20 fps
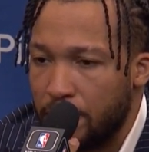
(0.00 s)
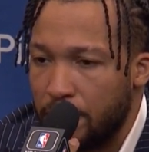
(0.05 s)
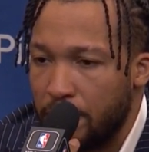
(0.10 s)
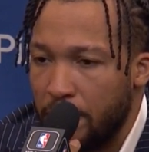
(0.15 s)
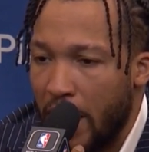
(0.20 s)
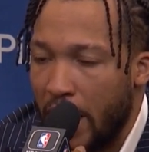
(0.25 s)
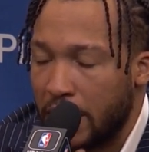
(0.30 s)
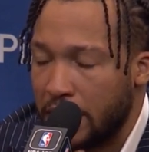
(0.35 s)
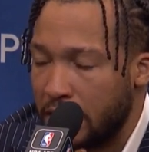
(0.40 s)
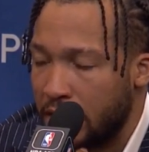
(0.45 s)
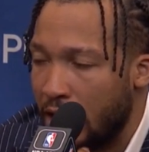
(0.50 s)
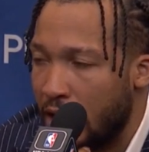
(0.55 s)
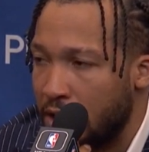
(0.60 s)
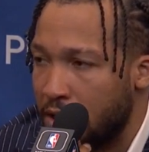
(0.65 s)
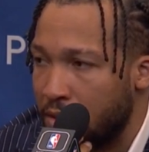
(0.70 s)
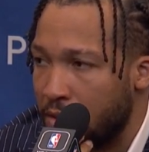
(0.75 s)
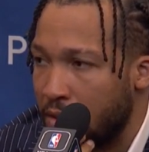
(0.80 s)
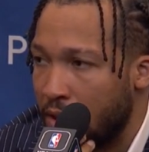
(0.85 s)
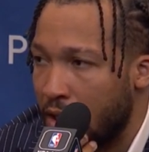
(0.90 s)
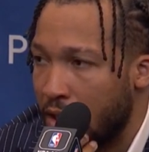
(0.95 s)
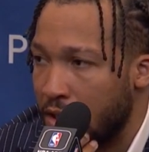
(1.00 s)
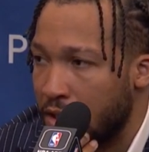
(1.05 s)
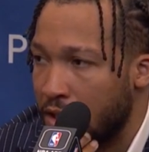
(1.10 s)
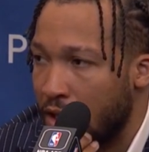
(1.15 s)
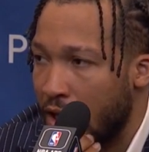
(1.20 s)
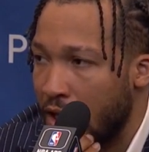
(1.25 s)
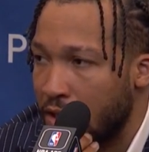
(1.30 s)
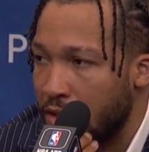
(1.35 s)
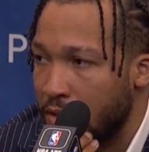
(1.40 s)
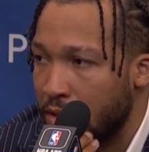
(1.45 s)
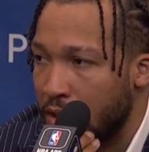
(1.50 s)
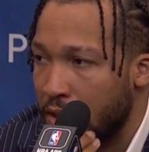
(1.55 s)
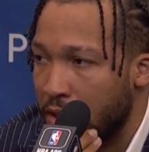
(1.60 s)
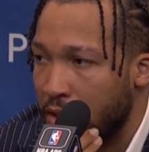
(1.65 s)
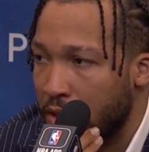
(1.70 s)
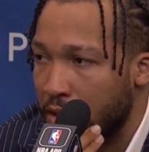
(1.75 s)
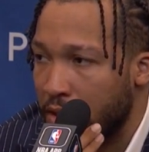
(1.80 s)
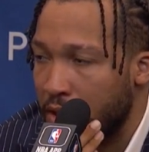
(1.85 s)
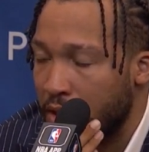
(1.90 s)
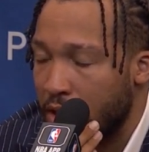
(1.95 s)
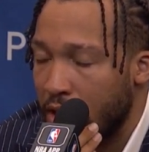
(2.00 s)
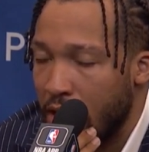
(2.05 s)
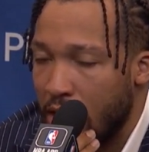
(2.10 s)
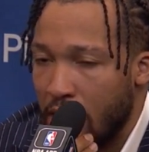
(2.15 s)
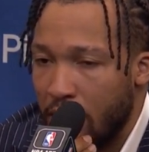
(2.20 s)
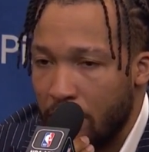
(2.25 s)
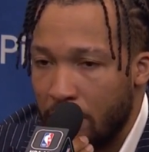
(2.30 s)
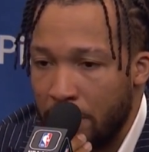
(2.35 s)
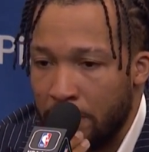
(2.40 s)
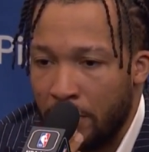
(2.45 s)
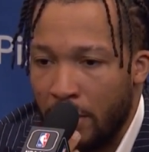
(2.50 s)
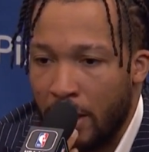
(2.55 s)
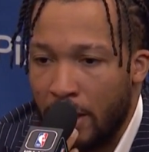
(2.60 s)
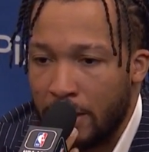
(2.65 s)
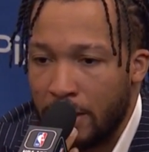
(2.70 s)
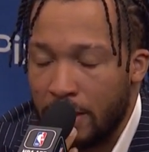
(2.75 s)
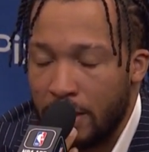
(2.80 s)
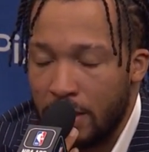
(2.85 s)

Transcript: Maxey got to a lot of shots where he blocked